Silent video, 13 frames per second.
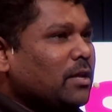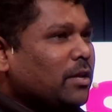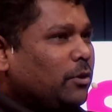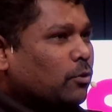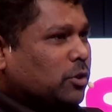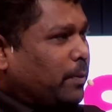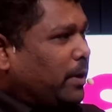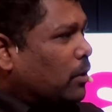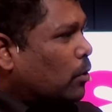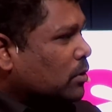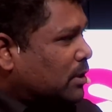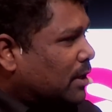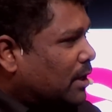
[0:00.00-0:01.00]
used to be
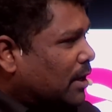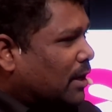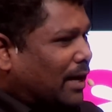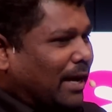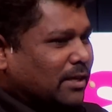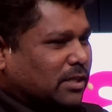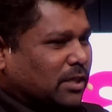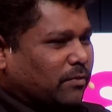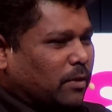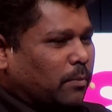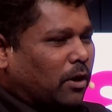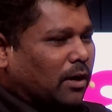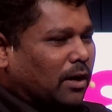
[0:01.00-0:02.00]
hosted in a client-server
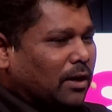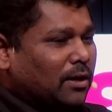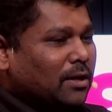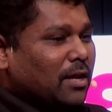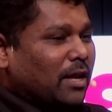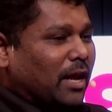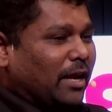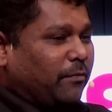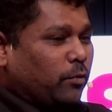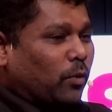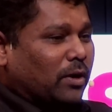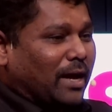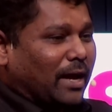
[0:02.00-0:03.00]
model. And if you
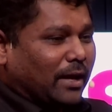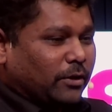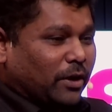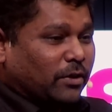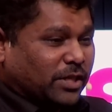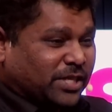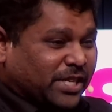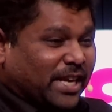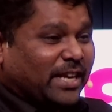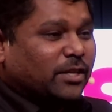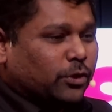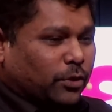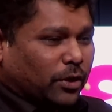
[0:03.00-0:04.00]
want to, you're
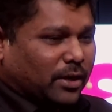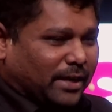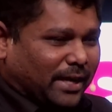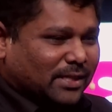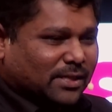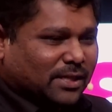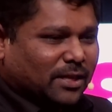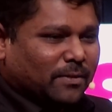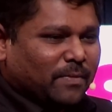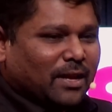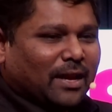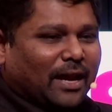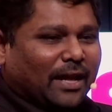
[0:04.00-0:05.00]
chained to your desk,
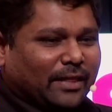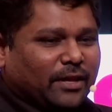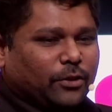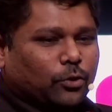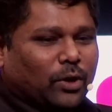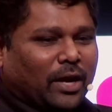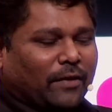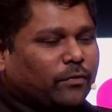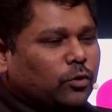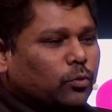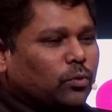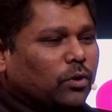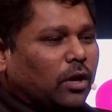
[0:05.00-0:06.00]
and then you have
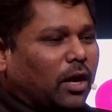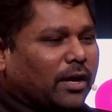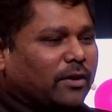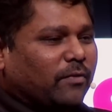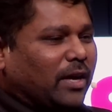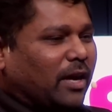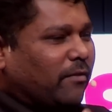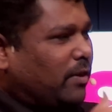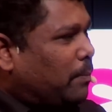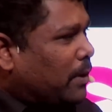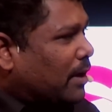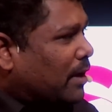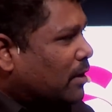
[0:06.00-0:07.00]
to log in via
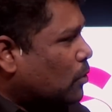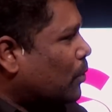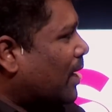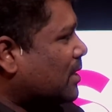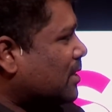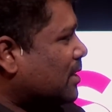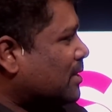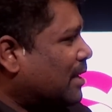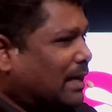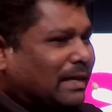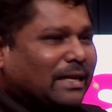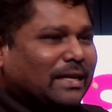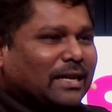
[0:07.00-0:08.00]
VPN to access
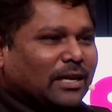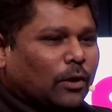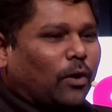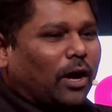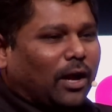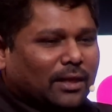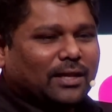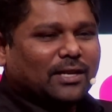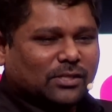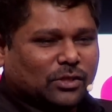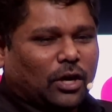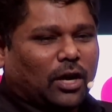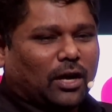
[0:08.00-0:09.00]
that. Now, all that is
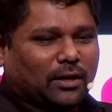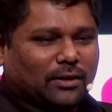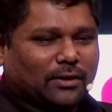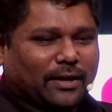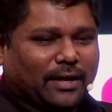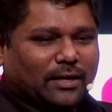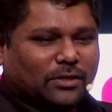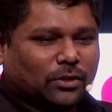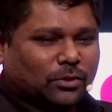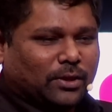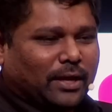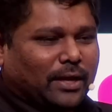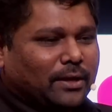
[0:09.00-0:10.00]
gone, right? So
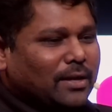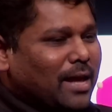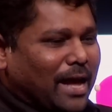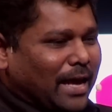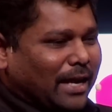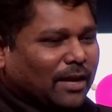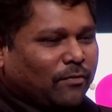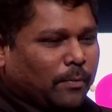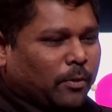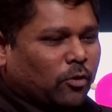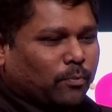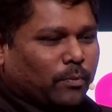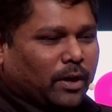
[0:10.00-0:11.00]
today, I can flip
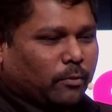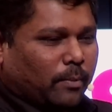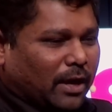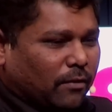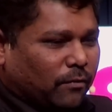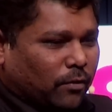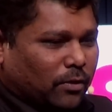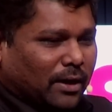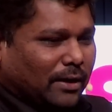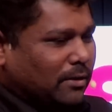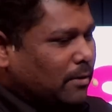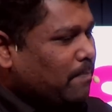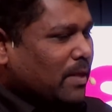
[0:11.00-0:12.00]
out my mobile phone
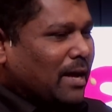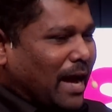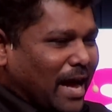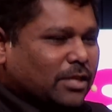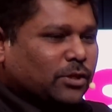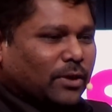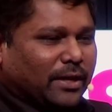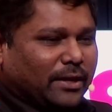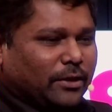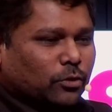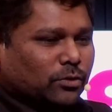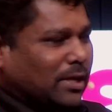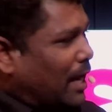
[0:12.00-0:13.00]
and actually
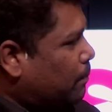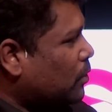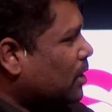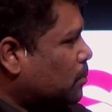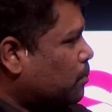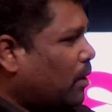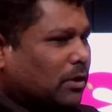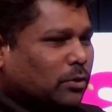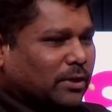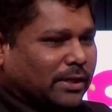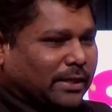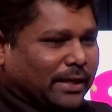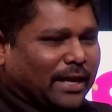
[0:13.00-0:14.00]
use the app to respond to
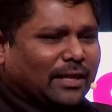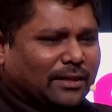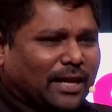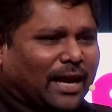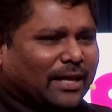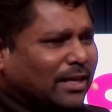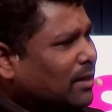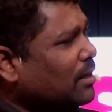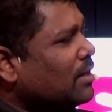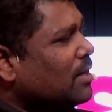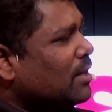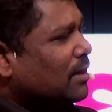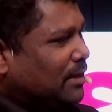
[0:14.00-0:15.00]
the ticket. And I think
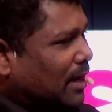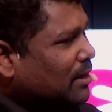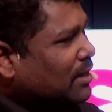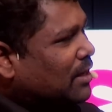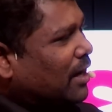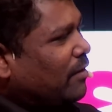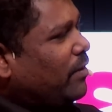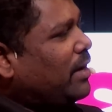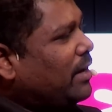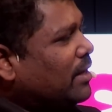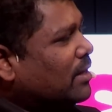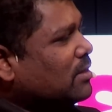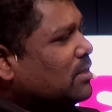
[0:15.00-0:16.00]
that
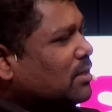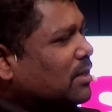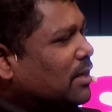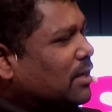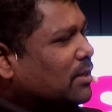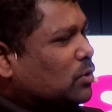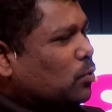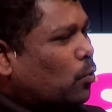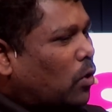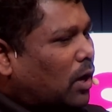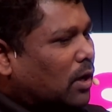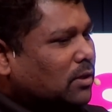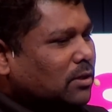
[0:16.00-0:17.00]
convenience is
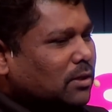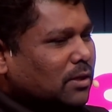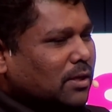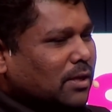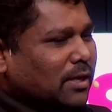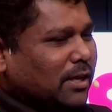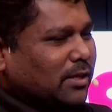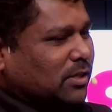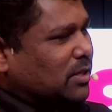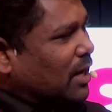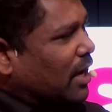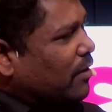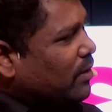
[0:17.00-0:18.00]
what is
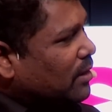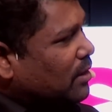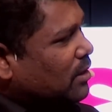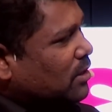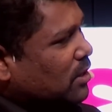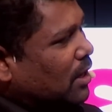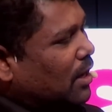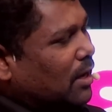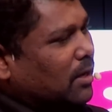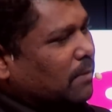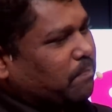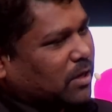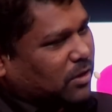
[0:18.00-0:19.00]
driving
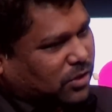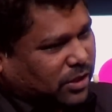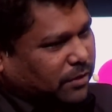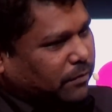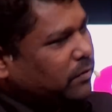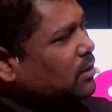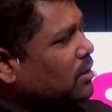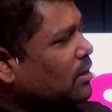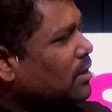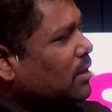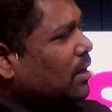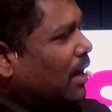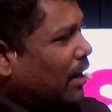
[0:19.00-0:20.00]
the shift.
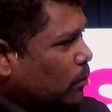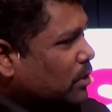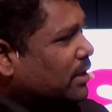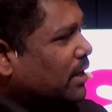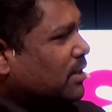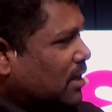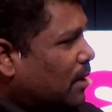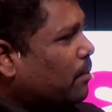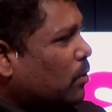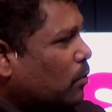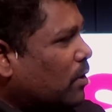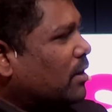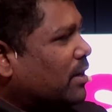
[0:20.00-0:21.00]
I would say is the number
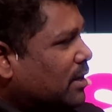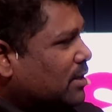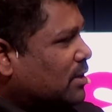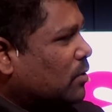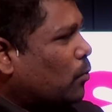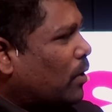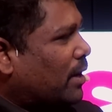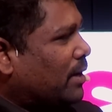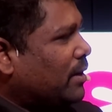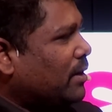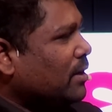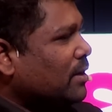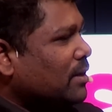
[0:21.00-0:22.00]
one reason why
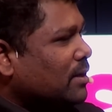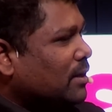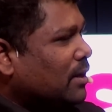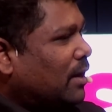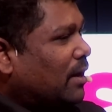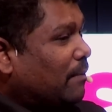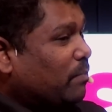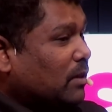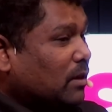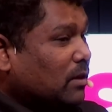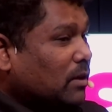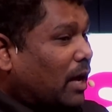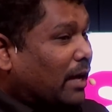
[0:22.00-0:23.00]

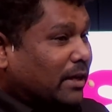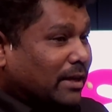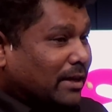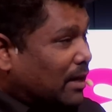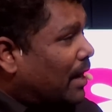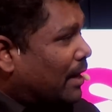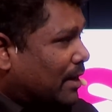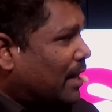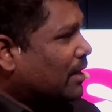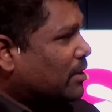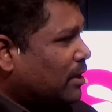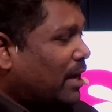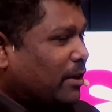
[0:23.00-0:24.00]

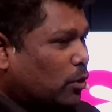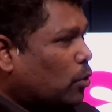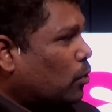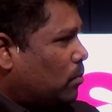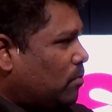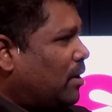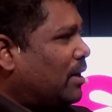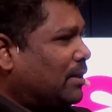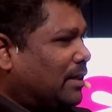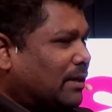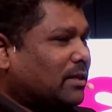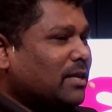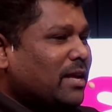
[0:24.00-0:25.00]
I know that